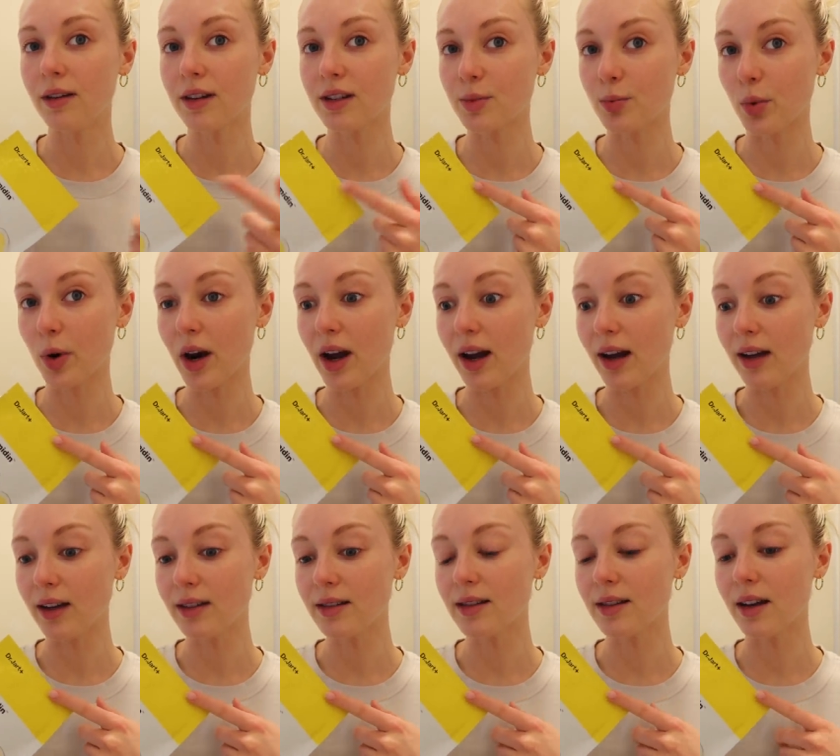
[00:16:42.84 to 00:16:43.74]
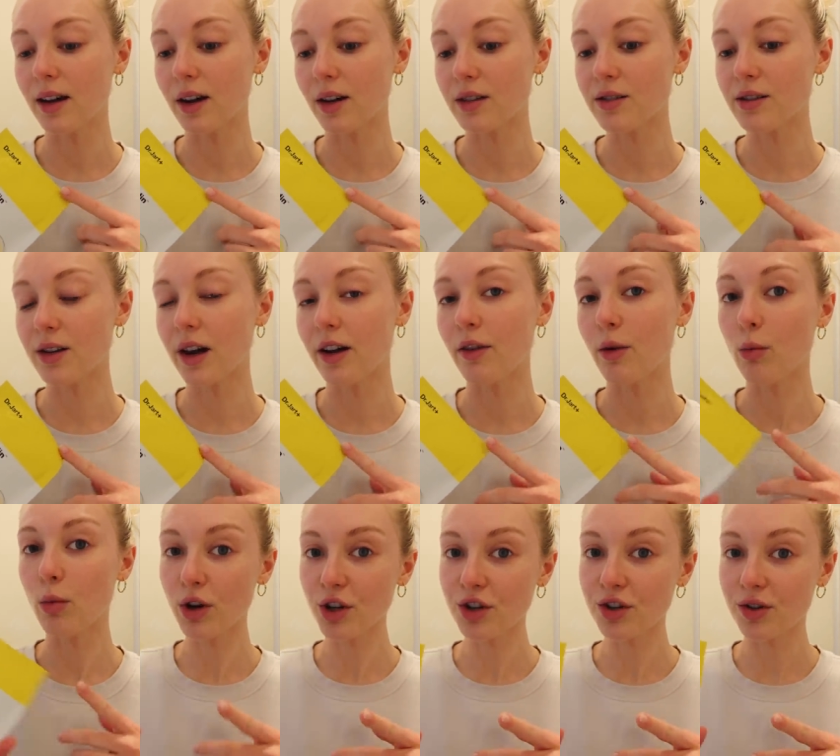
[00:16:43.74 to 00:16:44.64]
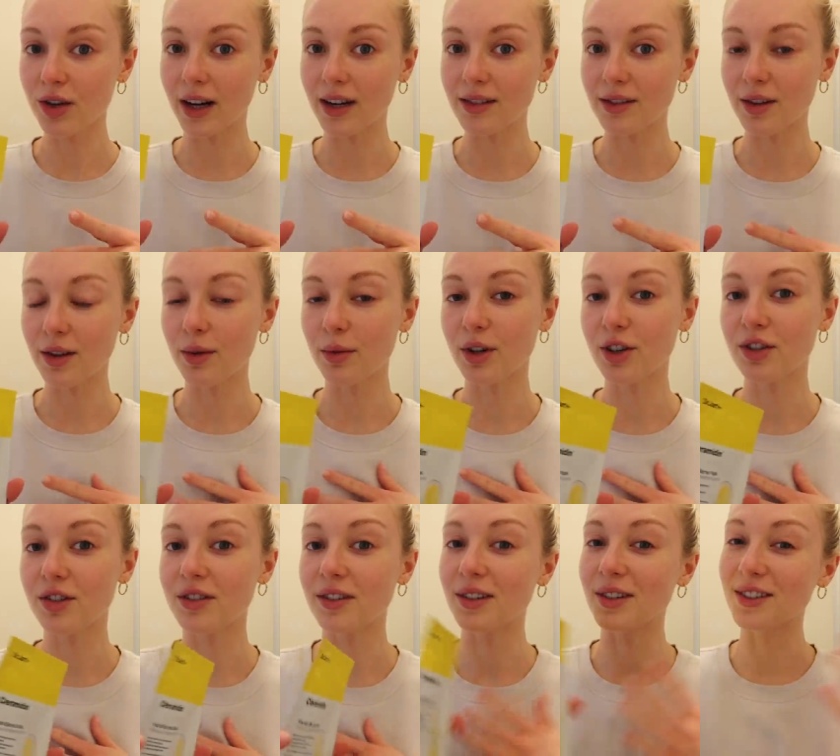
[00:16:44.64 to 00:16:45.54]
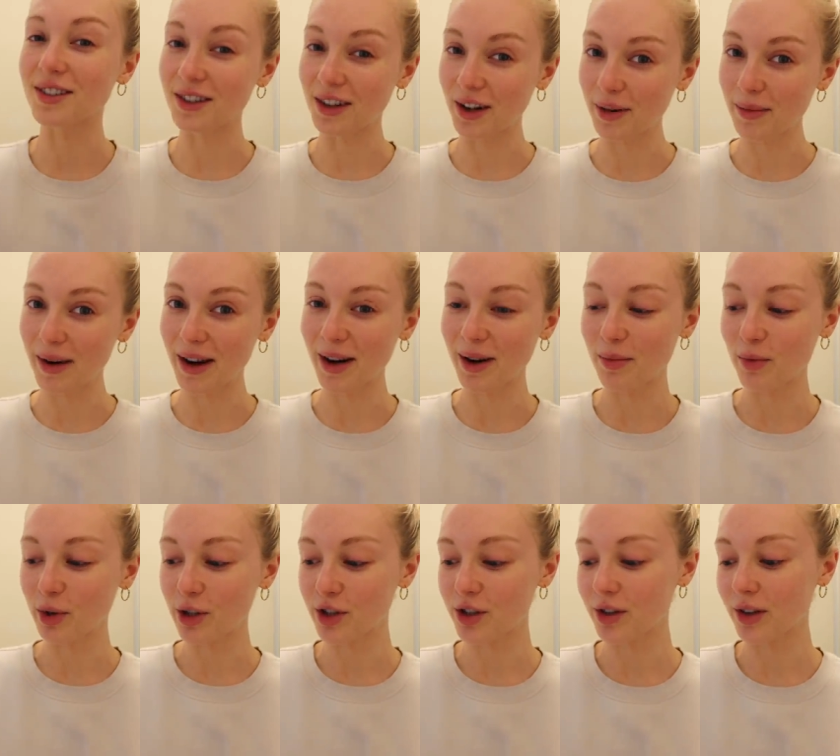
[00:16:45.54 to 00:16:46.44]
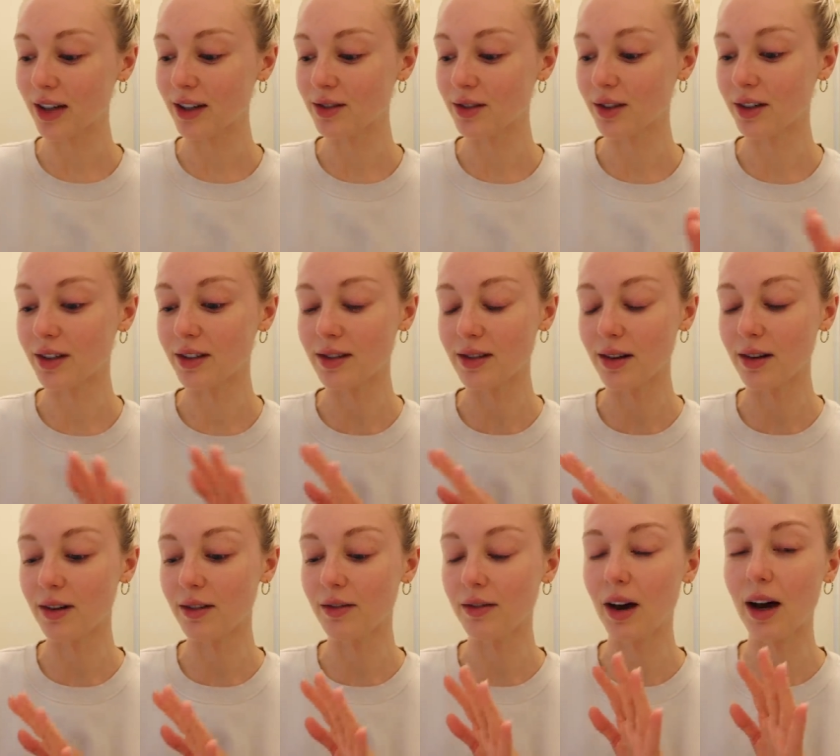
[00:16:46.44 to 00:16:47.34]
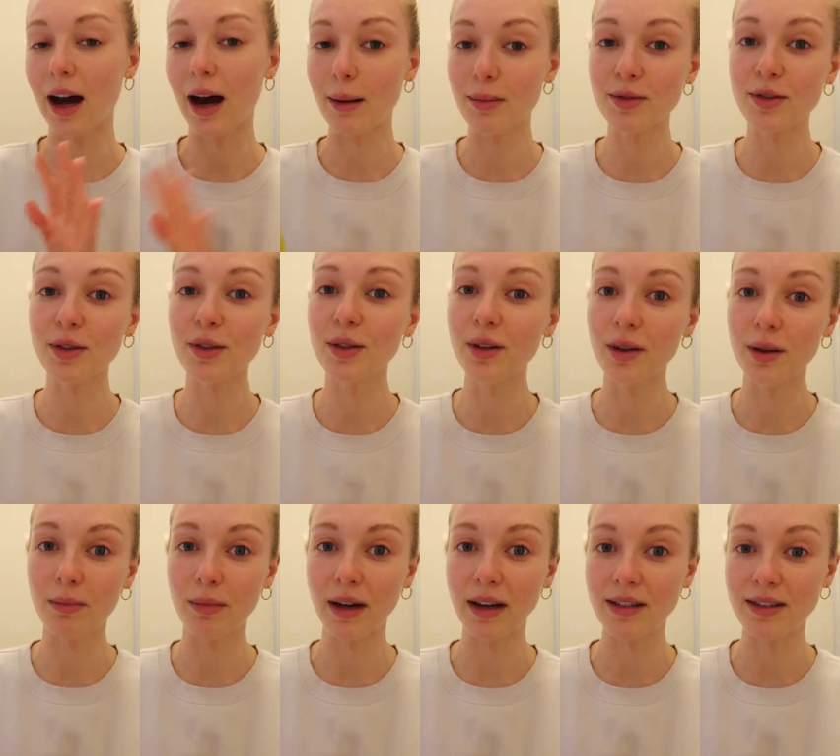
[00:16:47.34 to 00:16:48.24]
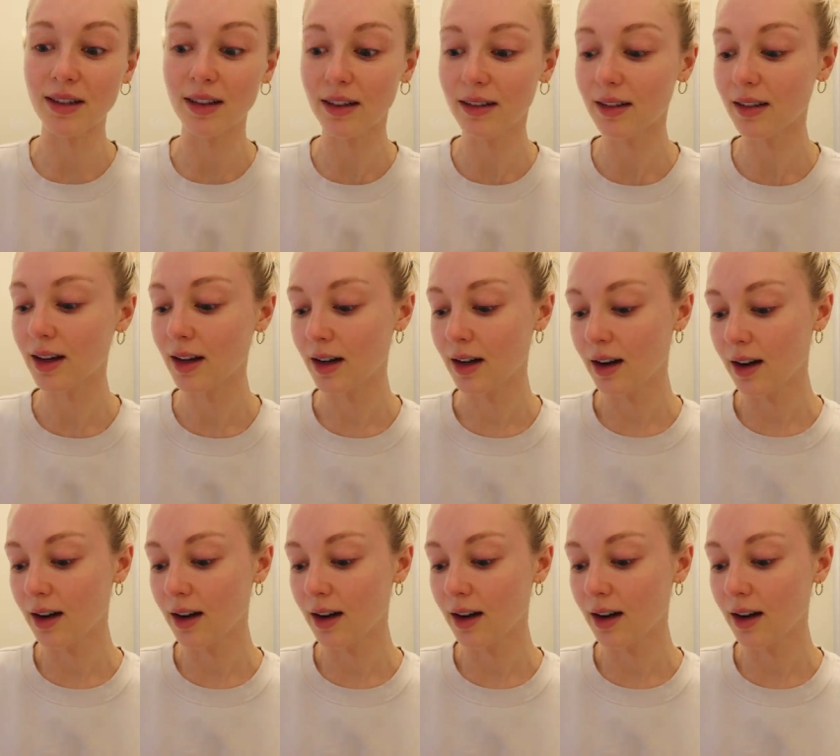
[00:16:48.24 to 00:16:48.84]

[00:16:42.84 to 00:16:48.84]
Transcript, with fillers: this brand, they also have a moisturizer, which is their Ceramidin moisturizer. It's absolutely amazing.